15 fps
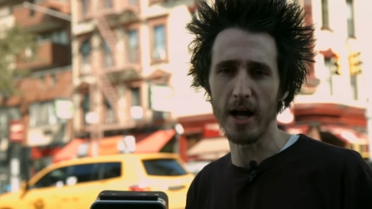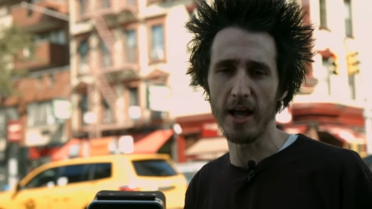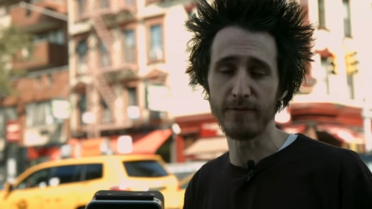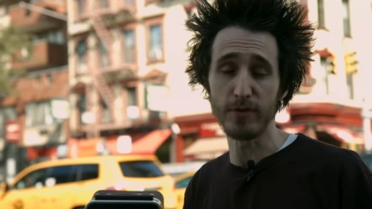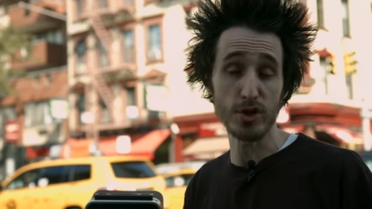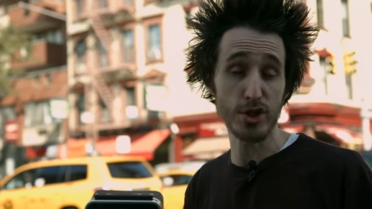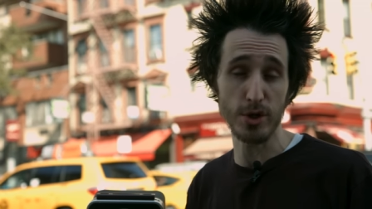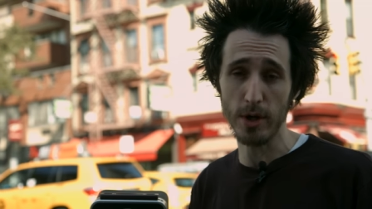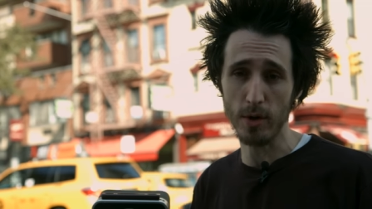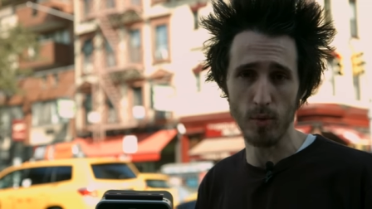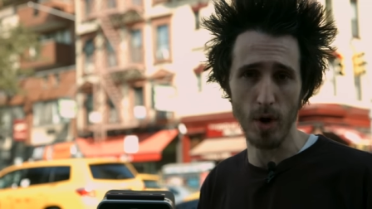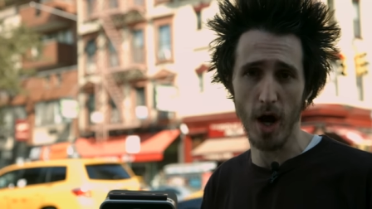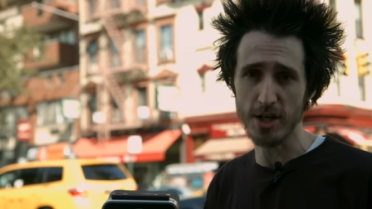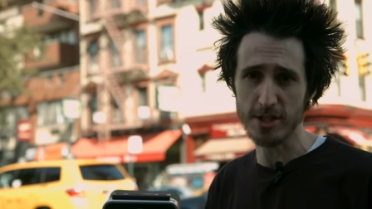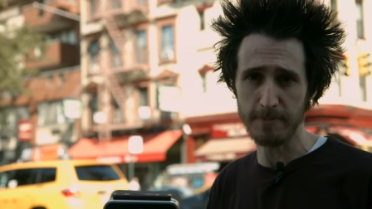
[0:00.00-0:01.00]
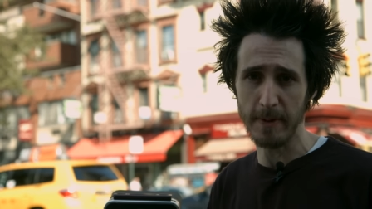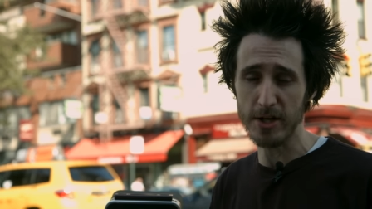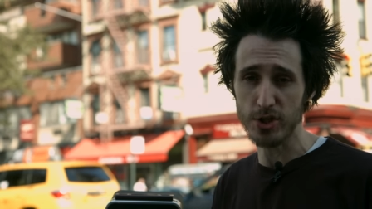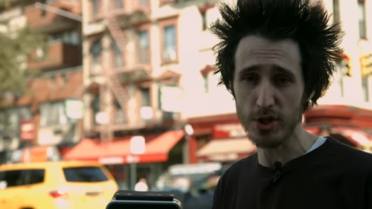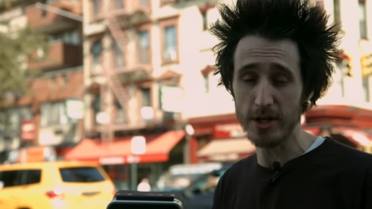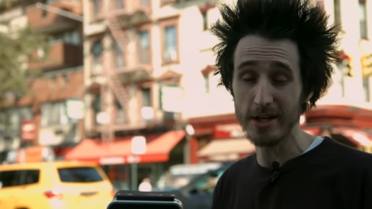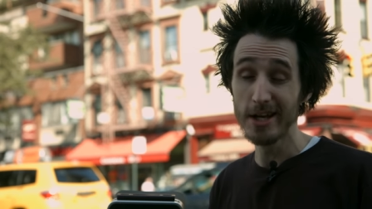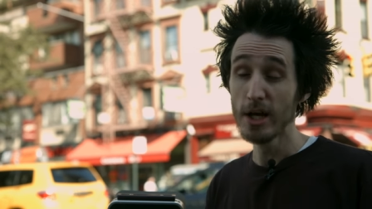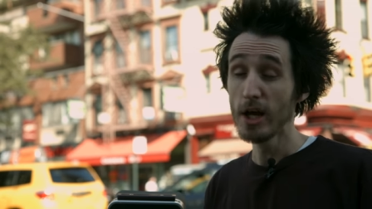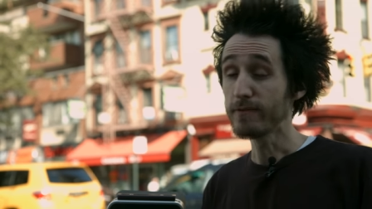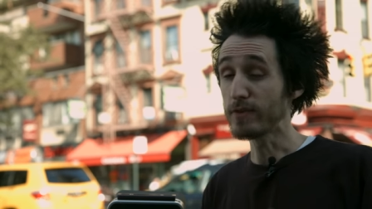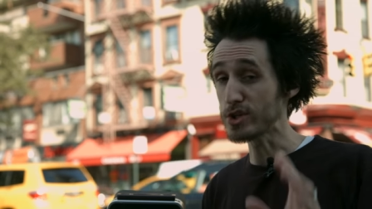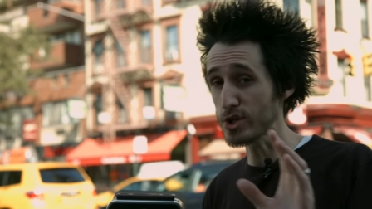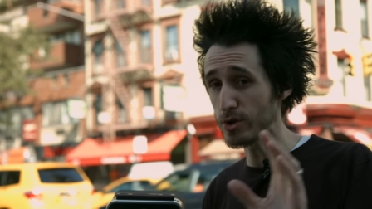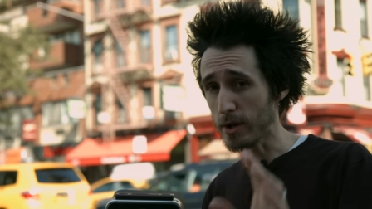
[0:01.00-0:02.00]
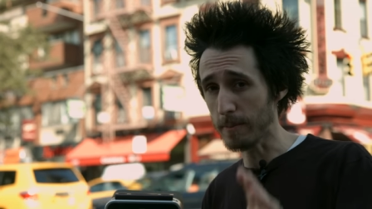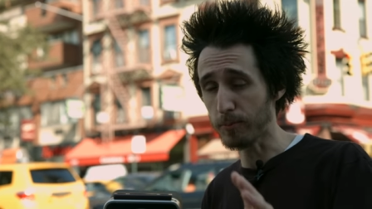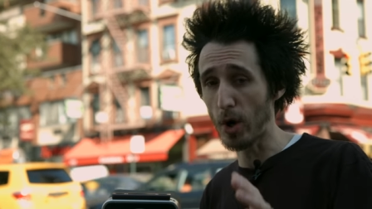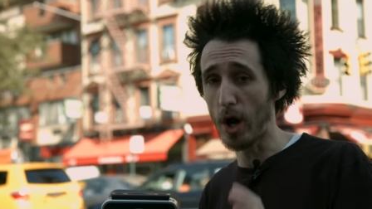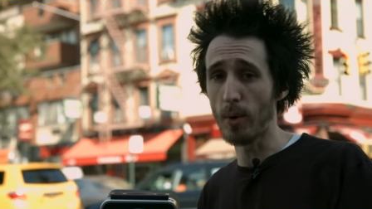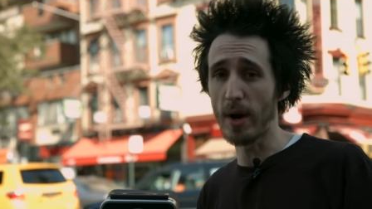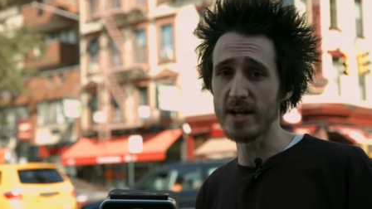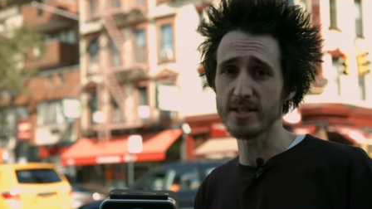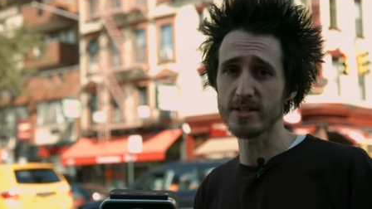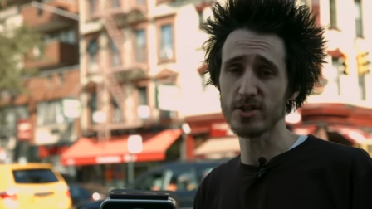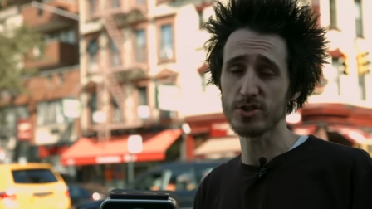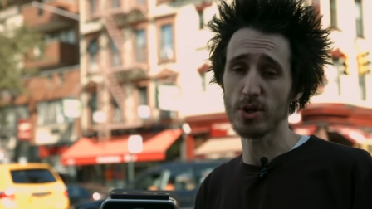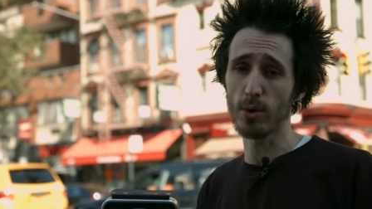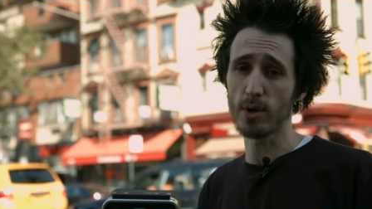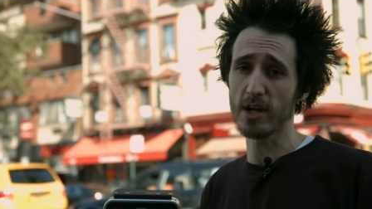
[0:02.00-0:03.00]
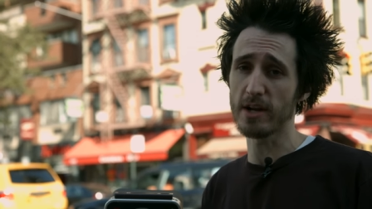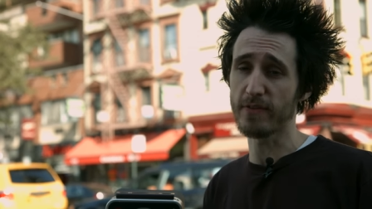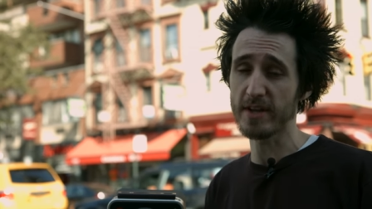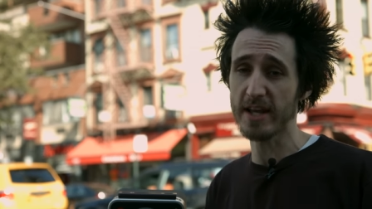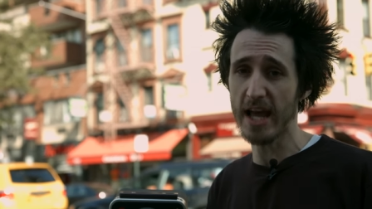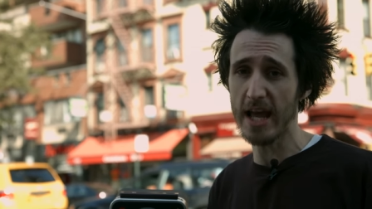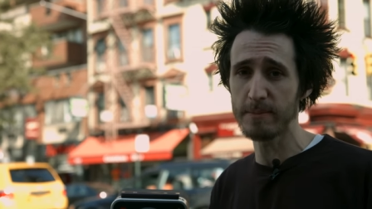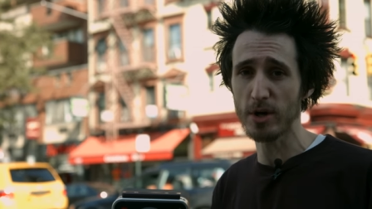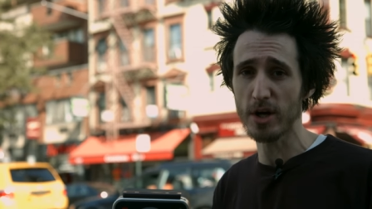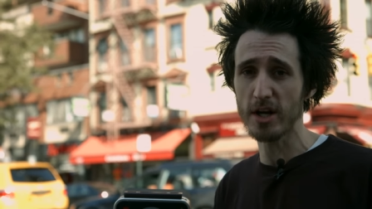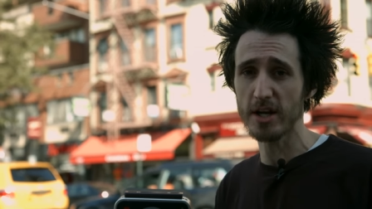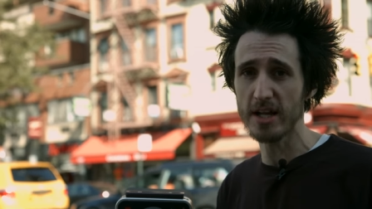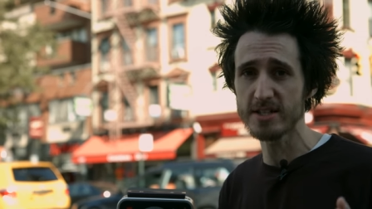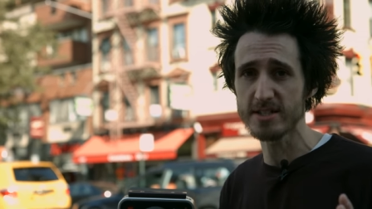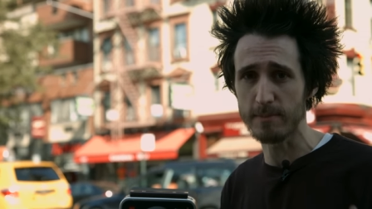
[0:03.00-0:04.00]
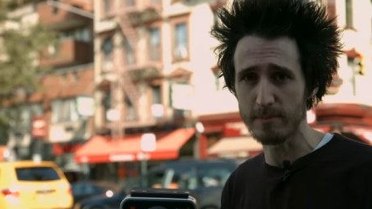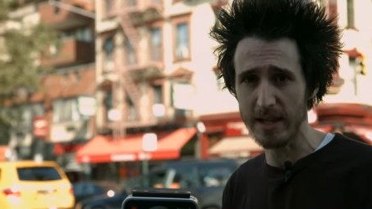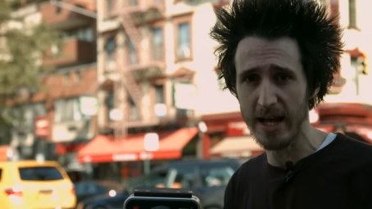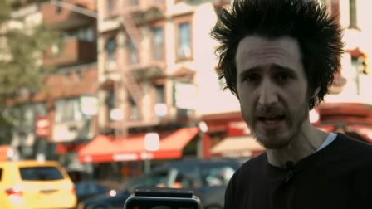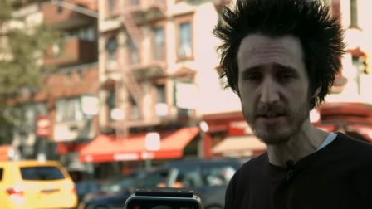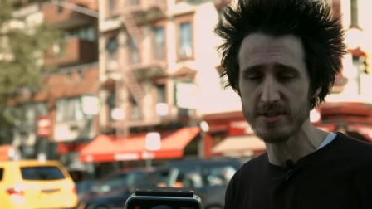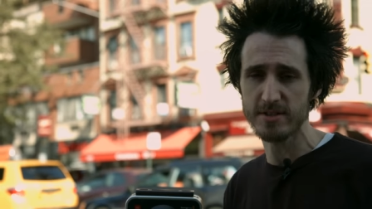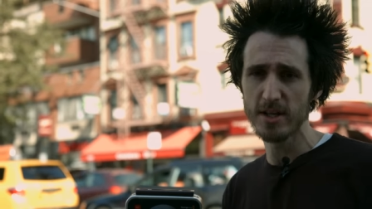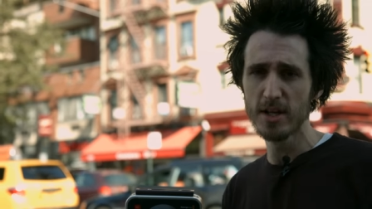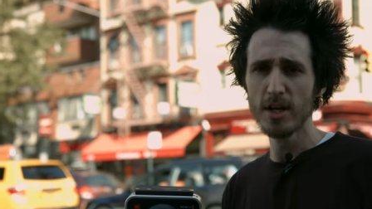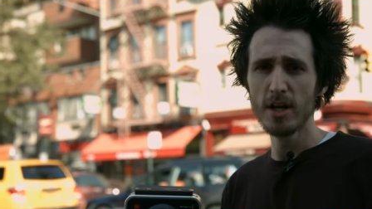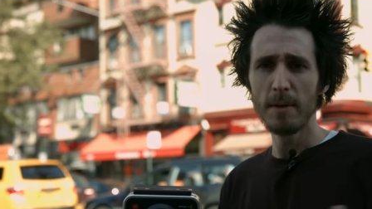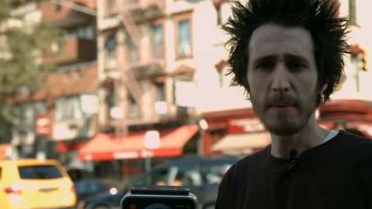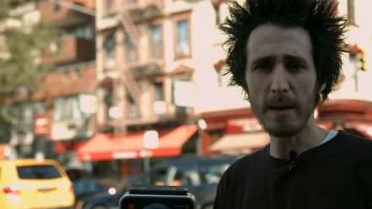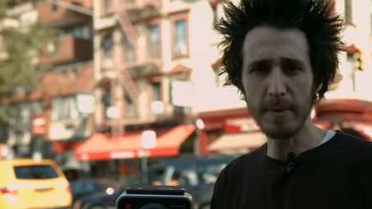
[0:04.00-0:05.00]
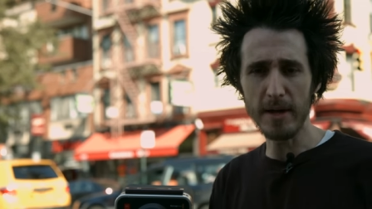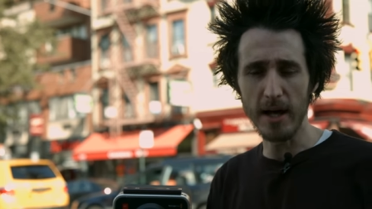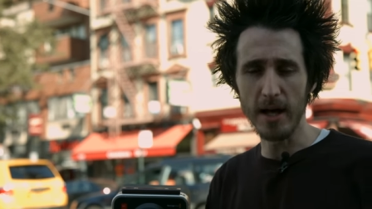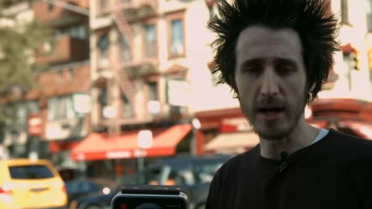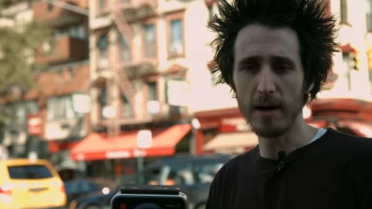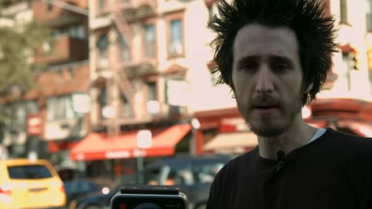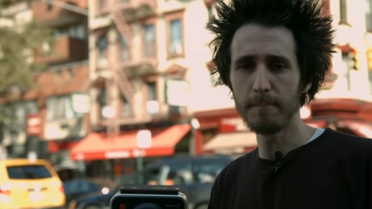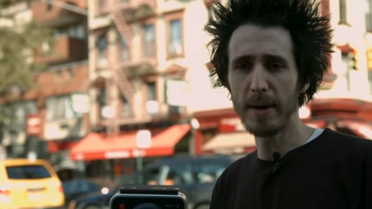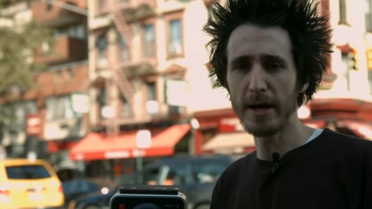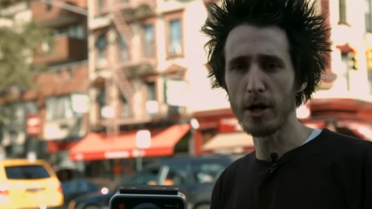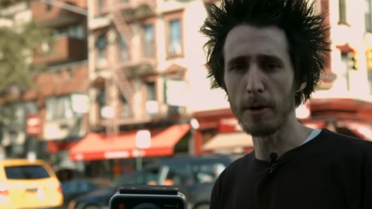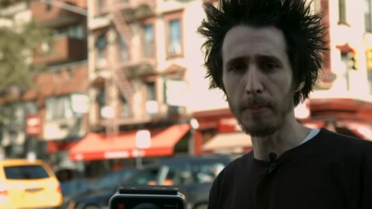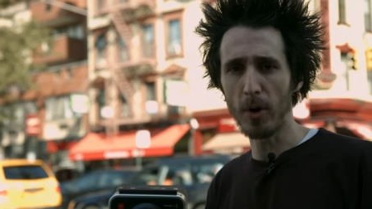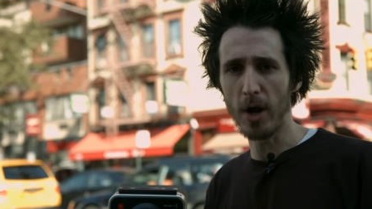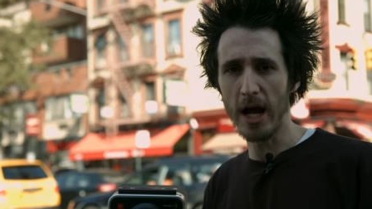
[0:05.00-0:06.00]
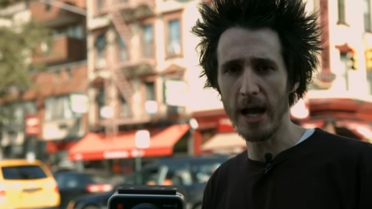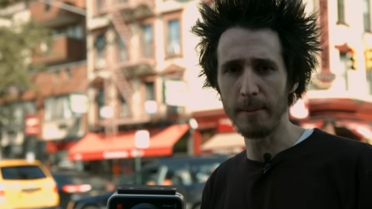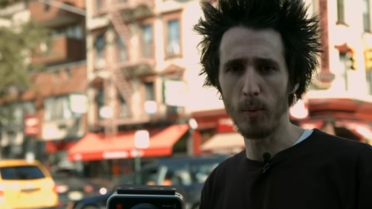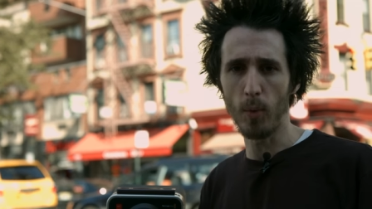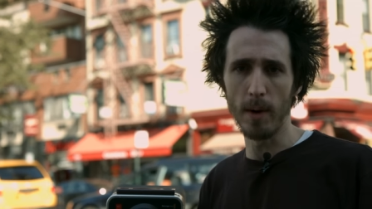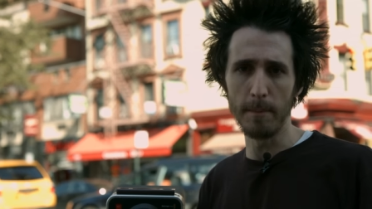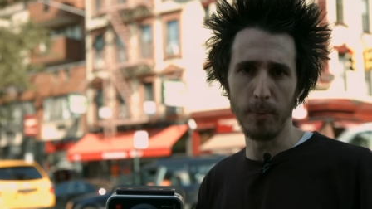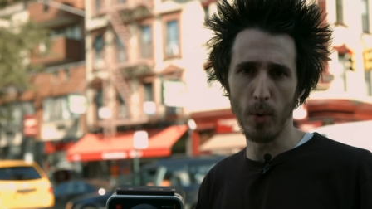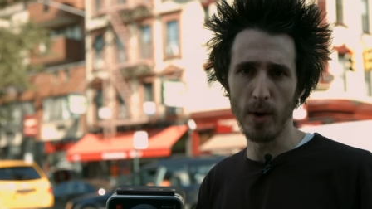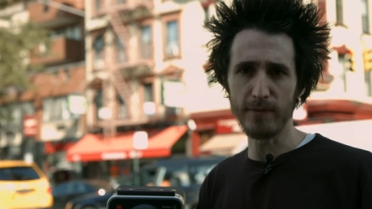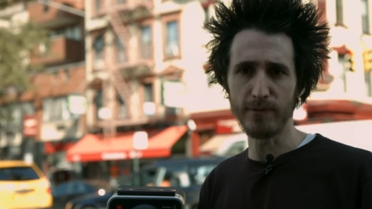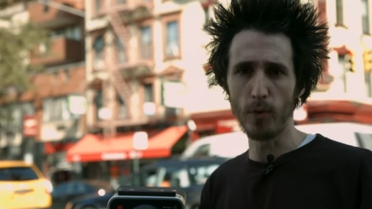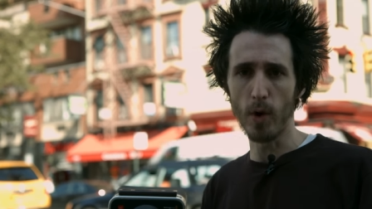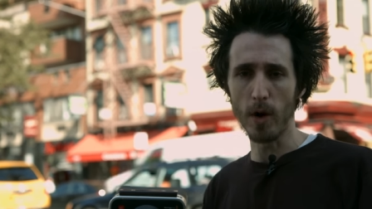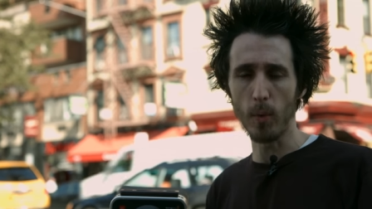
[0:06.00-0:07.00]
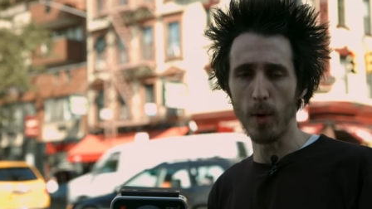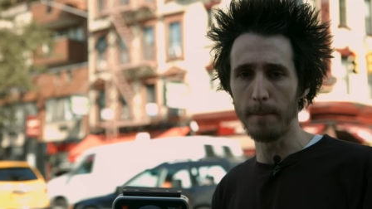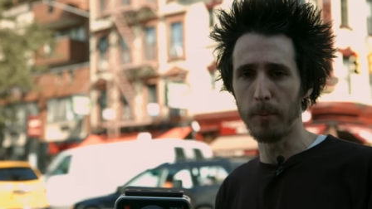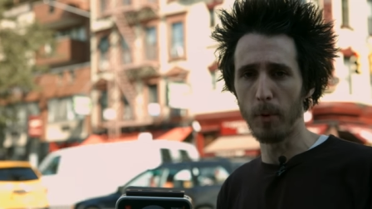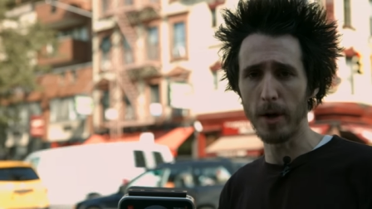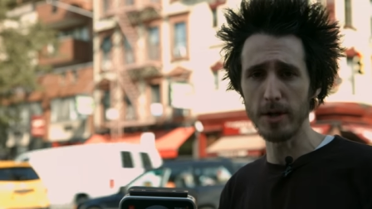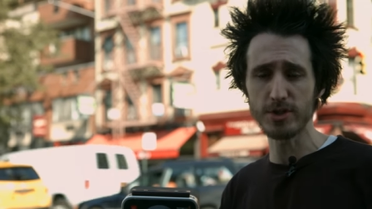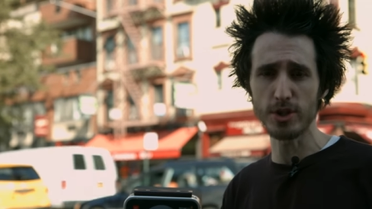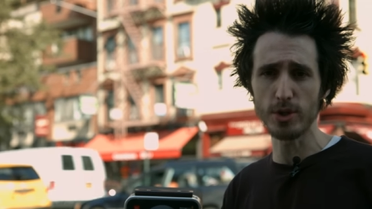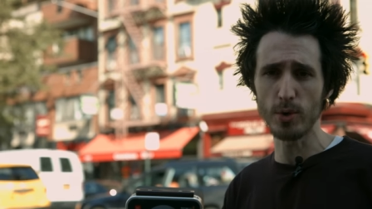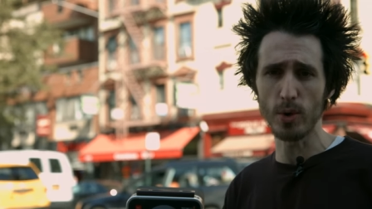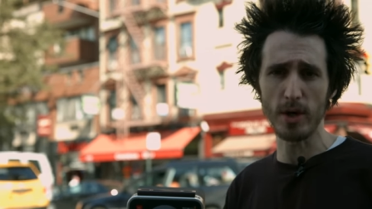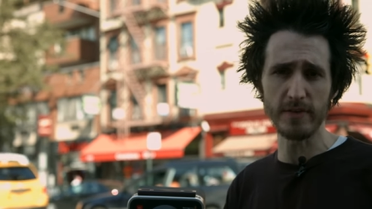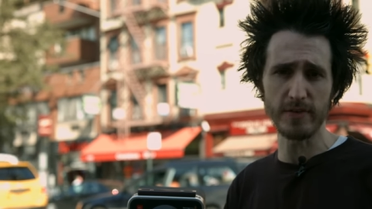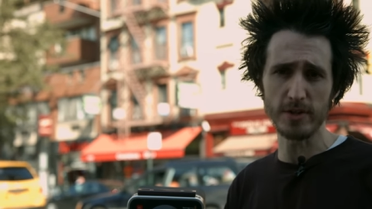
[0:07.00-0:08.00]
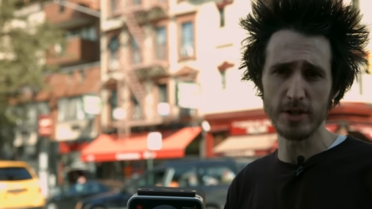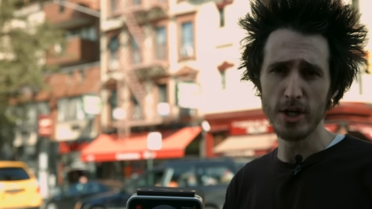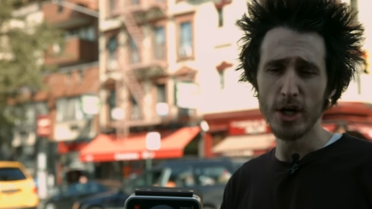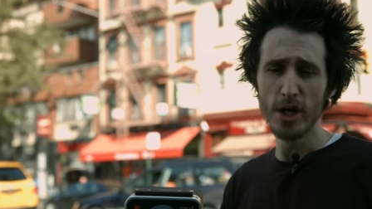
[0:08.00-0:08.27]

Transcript: if you're shooting RAW especially. If you're shooting ProRes, it's a totally different game. You're gonna need some lights. Maybe a better prime at 1.4, 1.2, or even